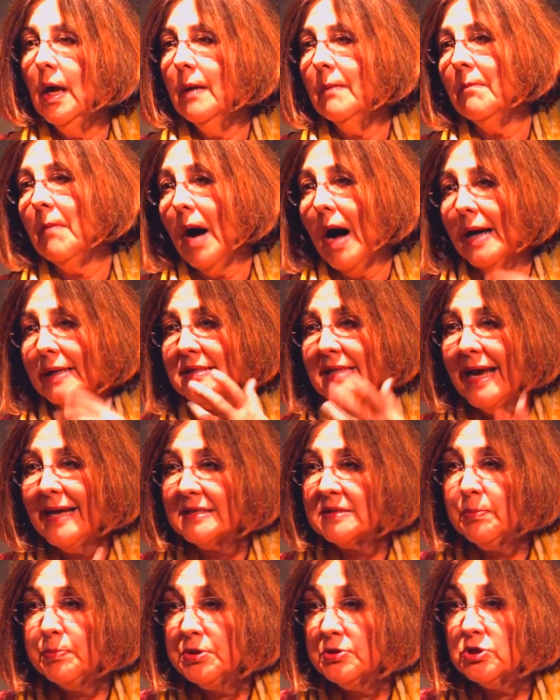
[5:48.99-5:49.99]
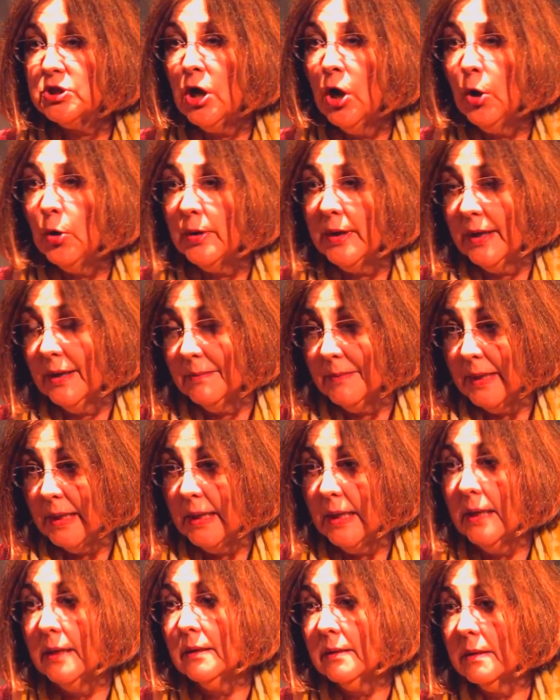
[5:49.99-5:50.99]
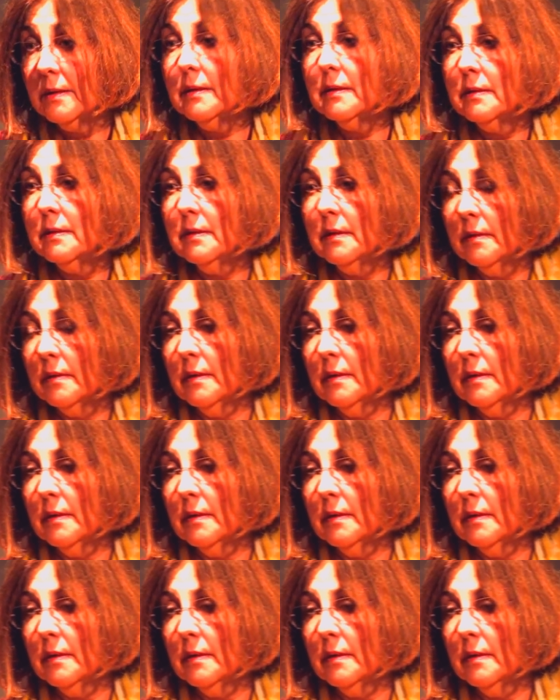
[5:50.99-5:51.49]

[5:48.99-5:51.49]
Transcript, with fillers: MOX has plutonium in it. Yes.